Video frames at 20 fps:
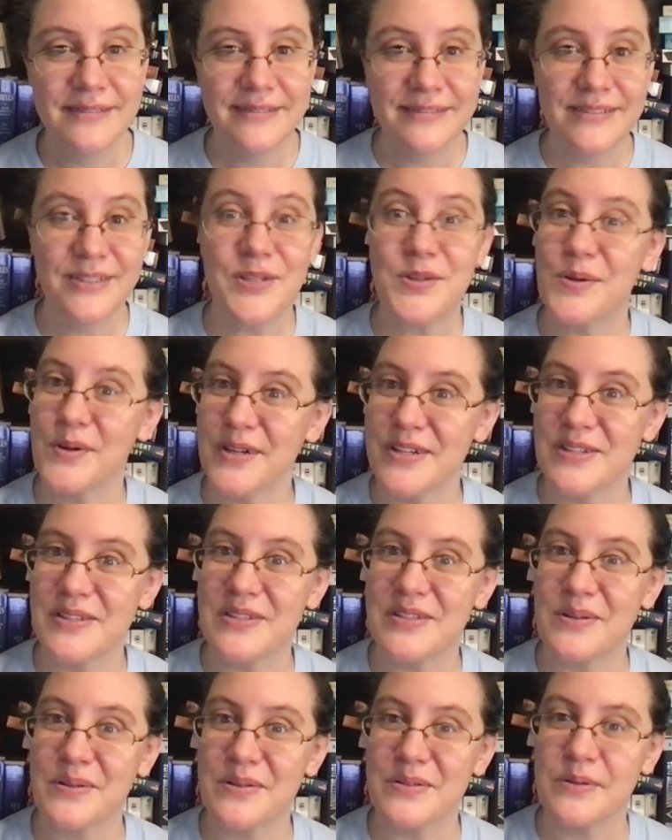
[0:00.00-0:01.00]
Notorious
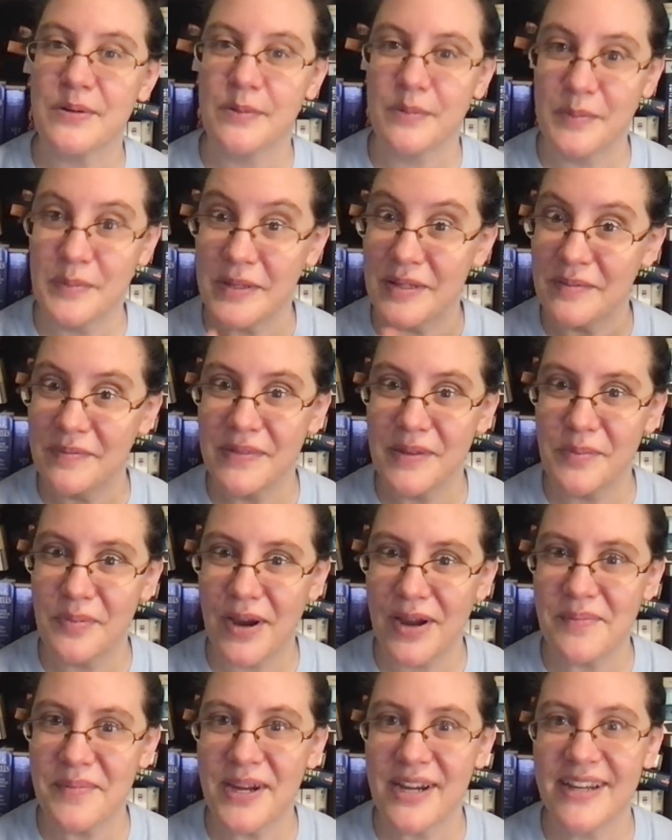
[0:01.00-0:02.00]
Sorcerer will be the
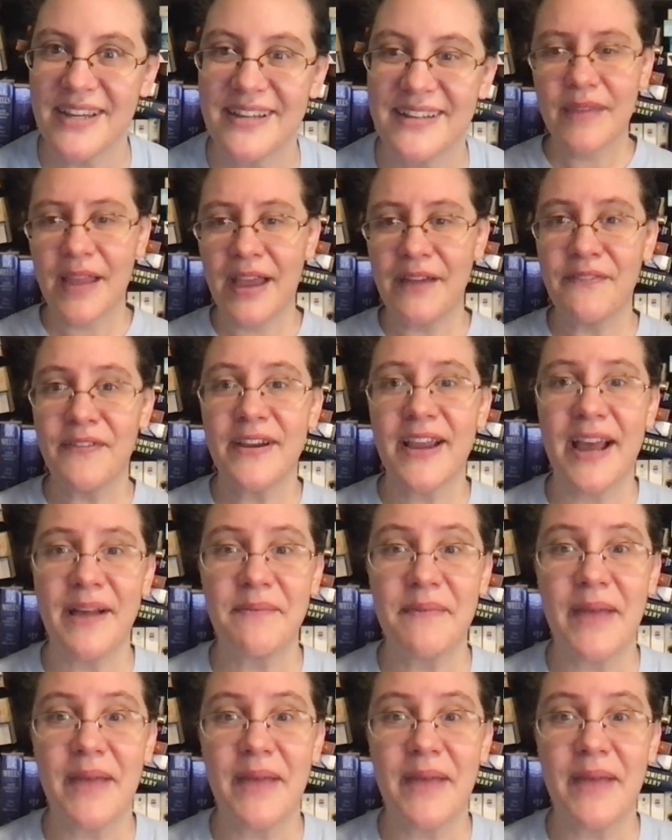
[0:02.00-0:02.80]
primary. I forgot.